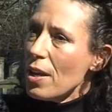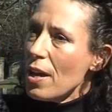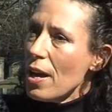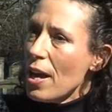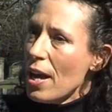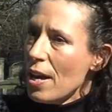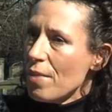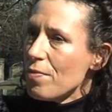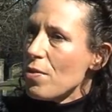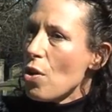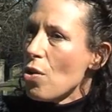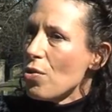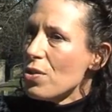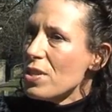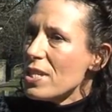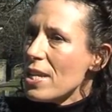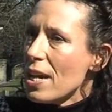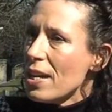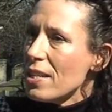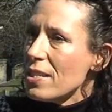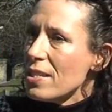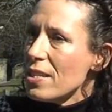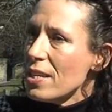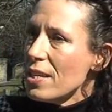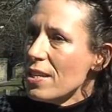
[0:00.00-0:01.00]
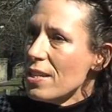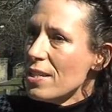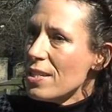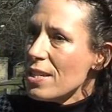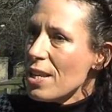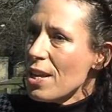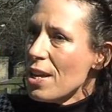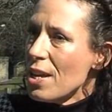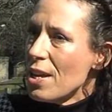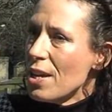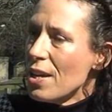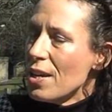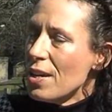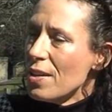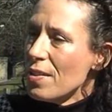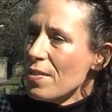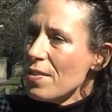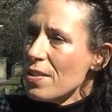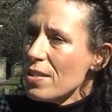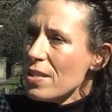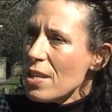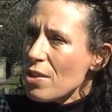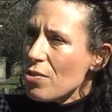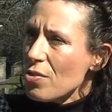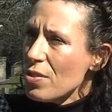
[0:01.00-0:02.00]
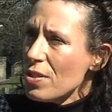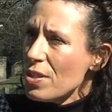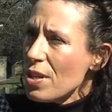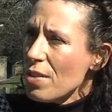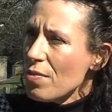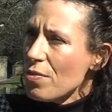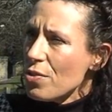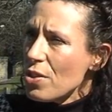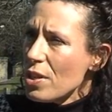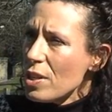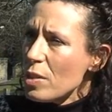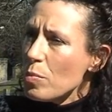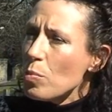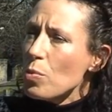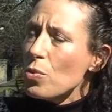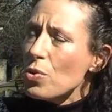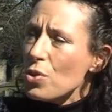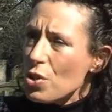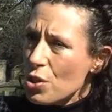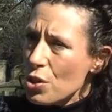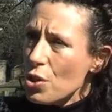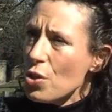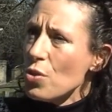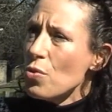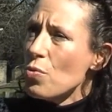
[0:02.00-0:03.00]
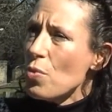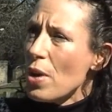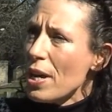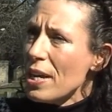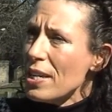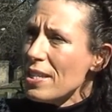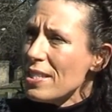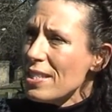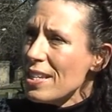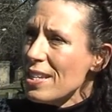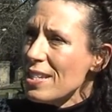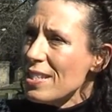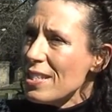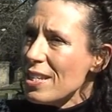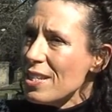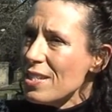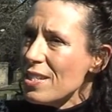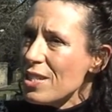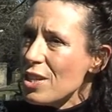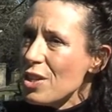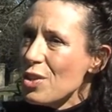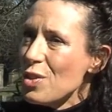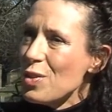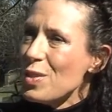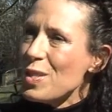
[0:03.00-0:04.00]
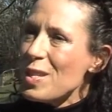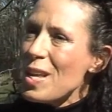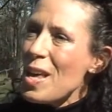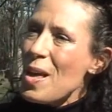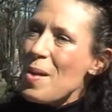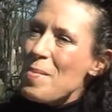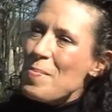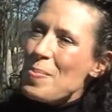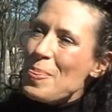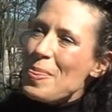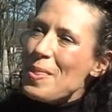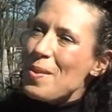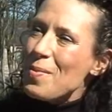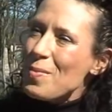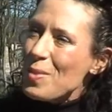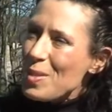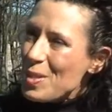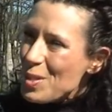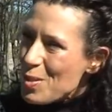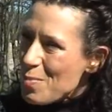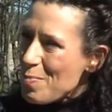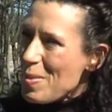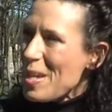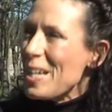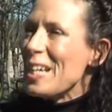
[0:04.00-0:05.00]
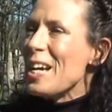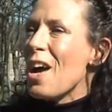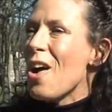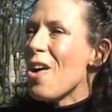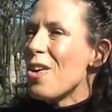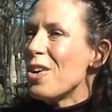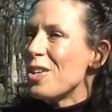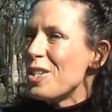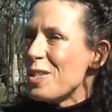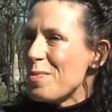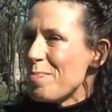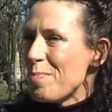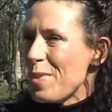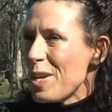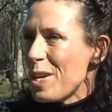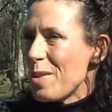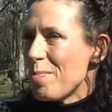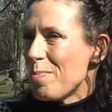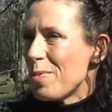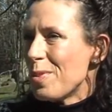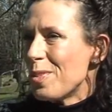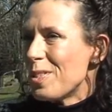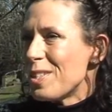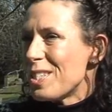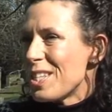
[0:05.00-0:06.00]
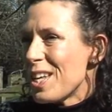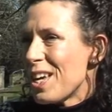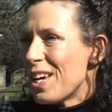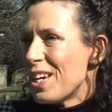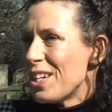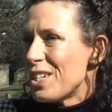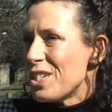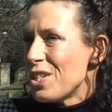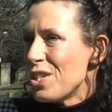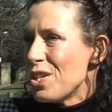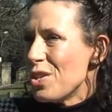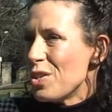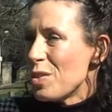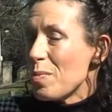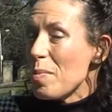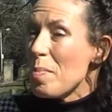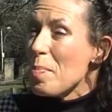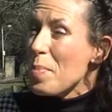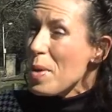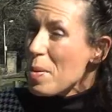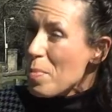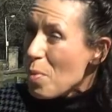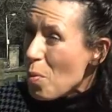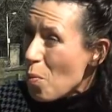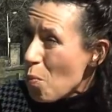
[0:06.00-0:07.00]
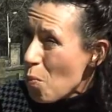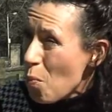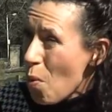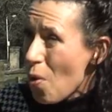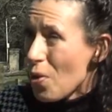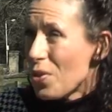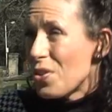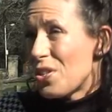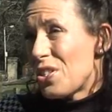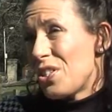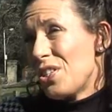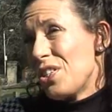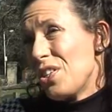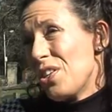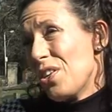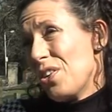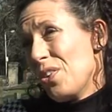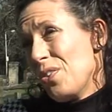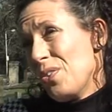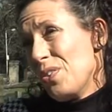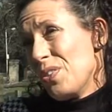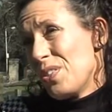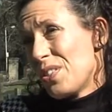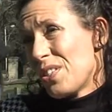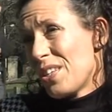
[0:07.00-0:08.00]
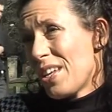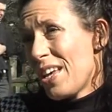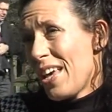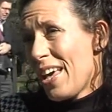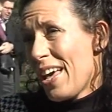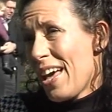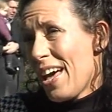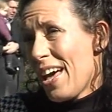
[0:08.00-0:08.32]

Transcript: have contacted the Secretary of State for Transport to raise these issues. We should be encouraging people to use. If people want to use